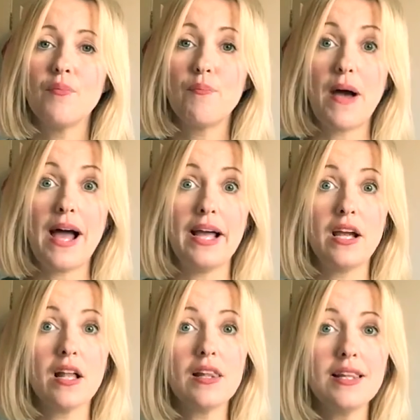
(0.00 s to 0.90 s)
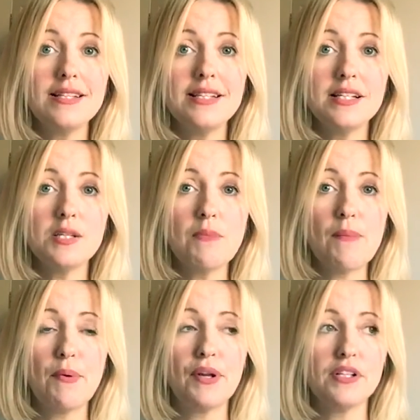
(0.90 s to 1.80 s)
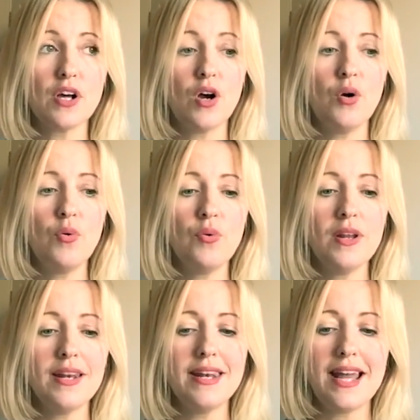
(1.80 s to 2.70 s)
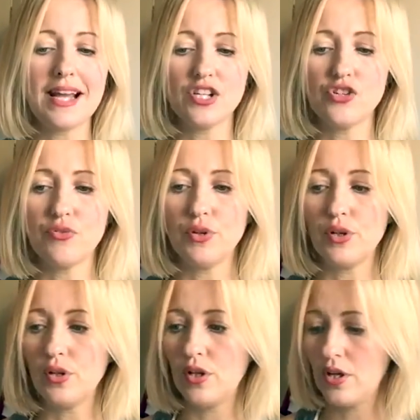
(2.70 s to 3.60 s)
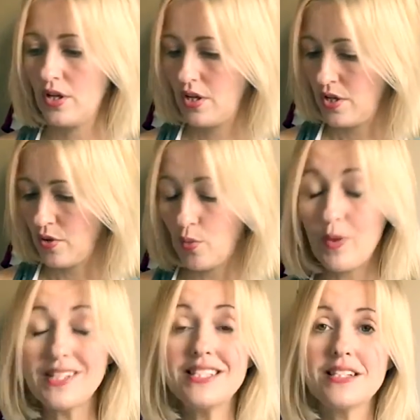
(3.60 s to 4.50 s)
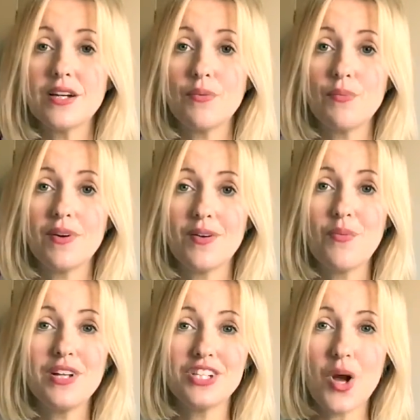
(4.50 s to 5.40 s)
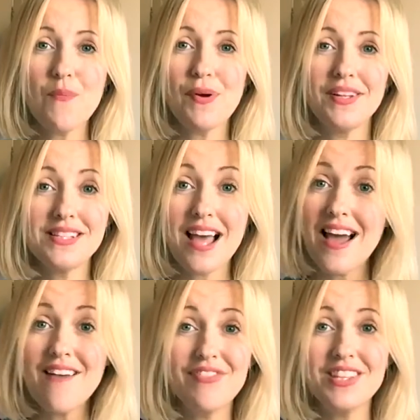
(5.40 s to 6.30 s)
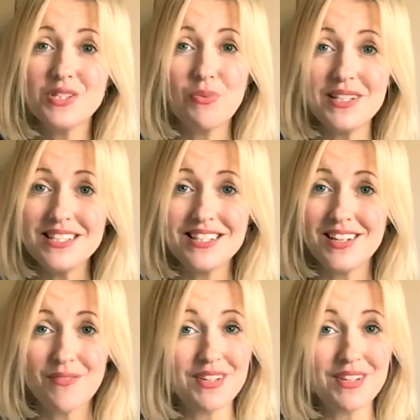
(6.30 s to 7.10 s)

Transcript: by listening to my body's own natural wisdom, which our bodies have this wisdom.